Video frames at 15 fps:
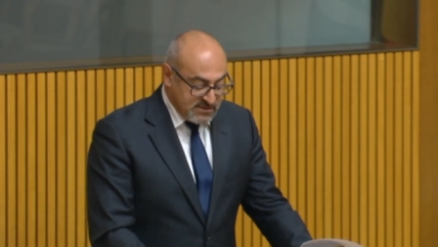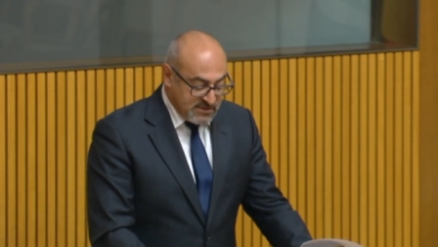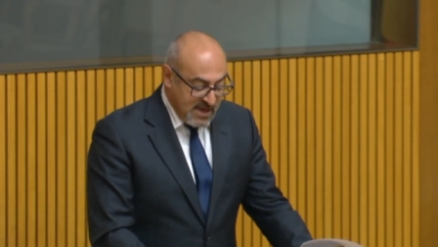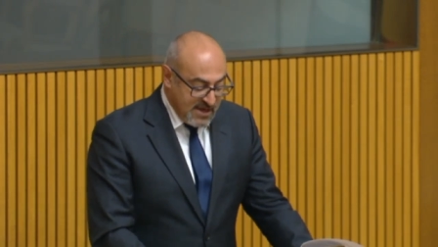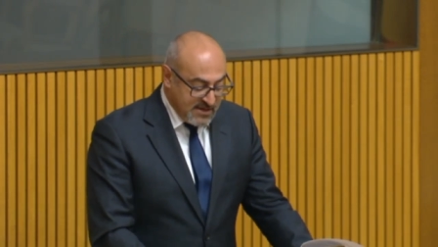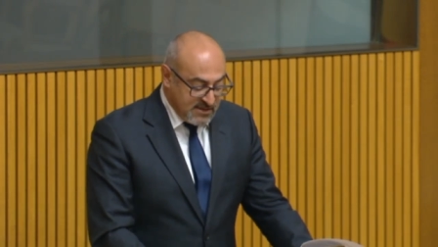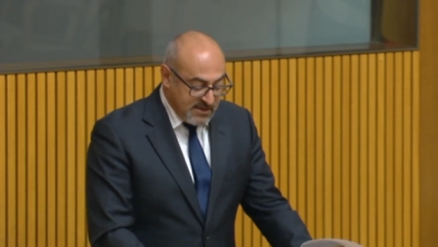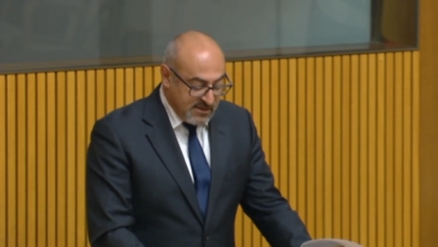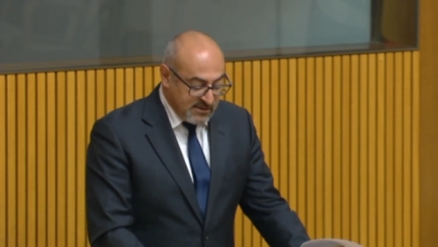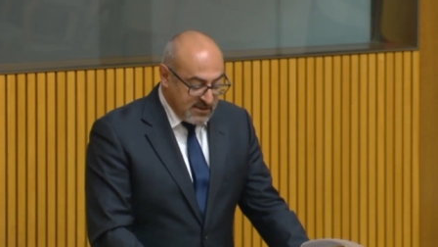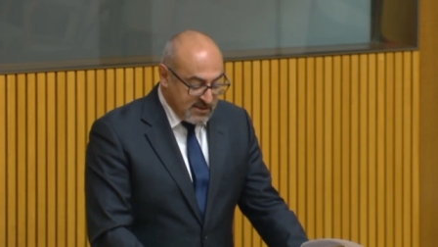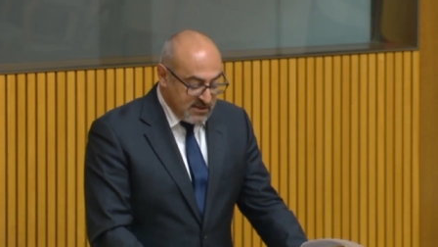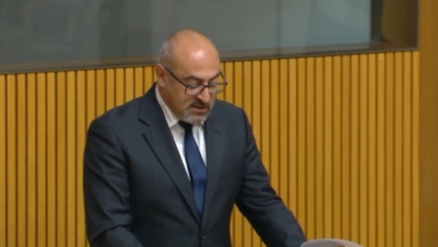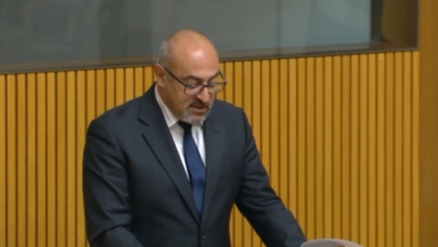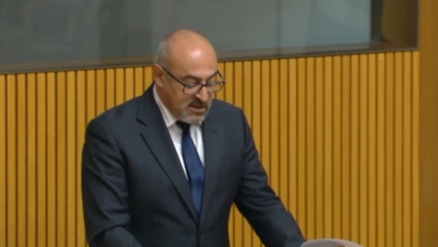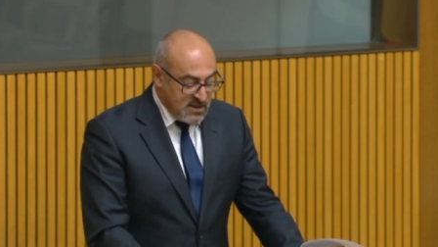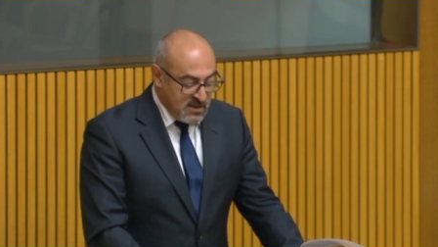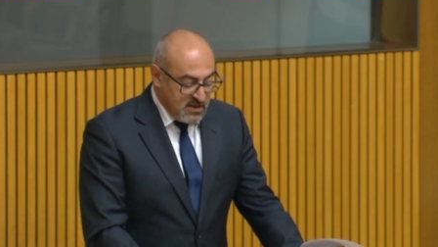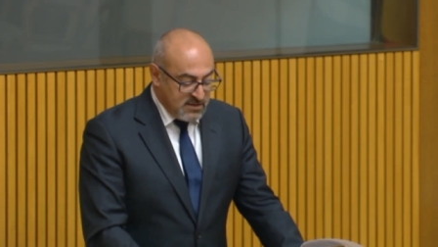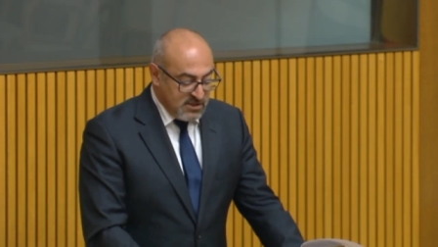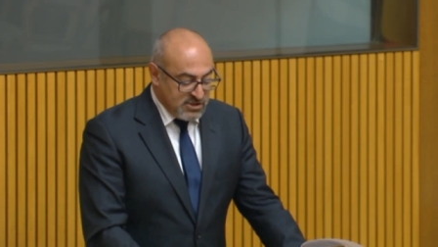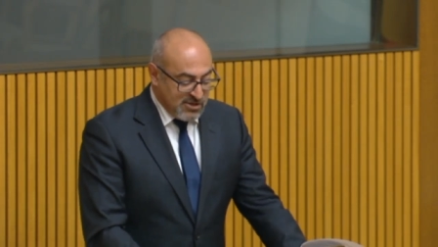Kate Gillick, and
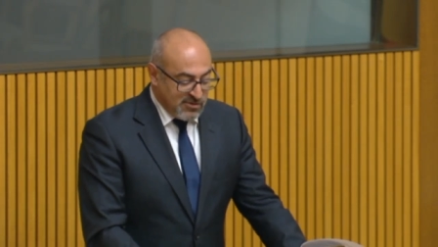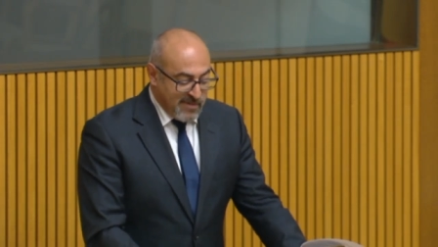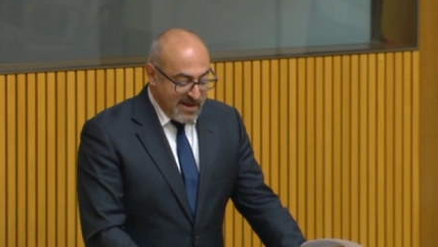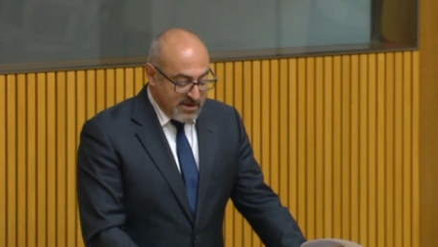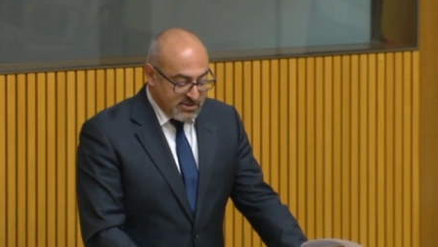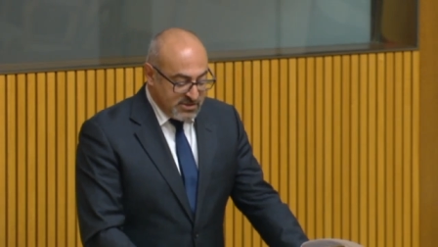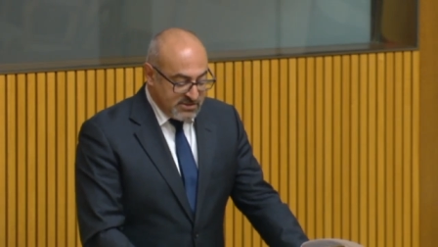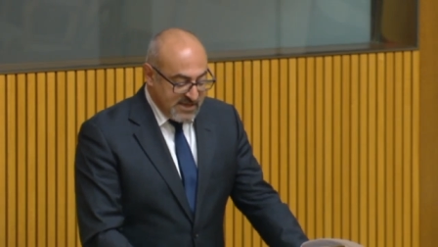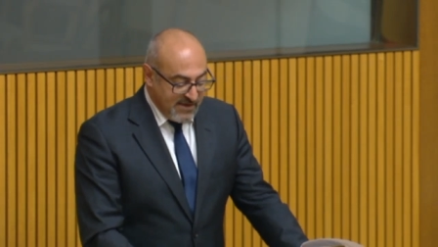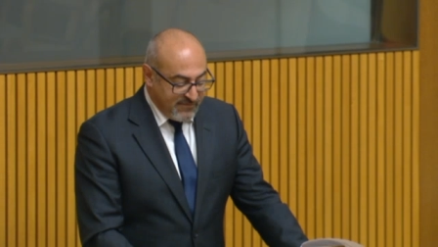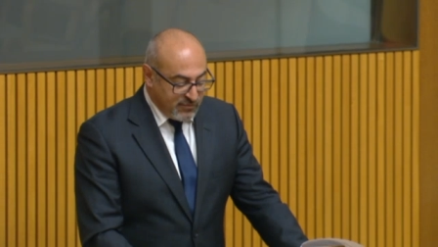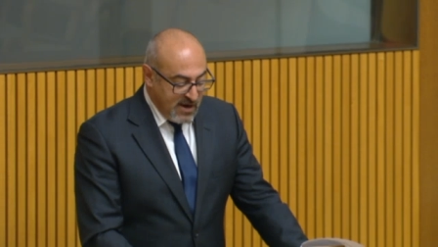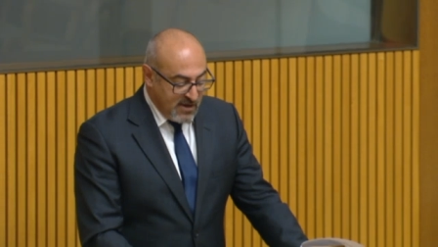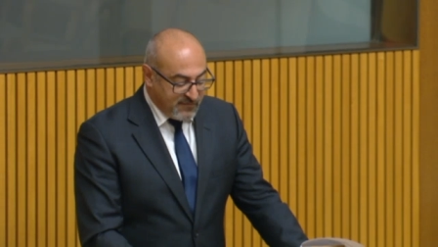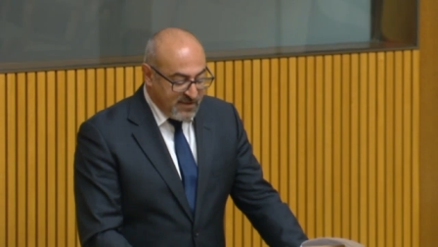the General Manager, David Ralph.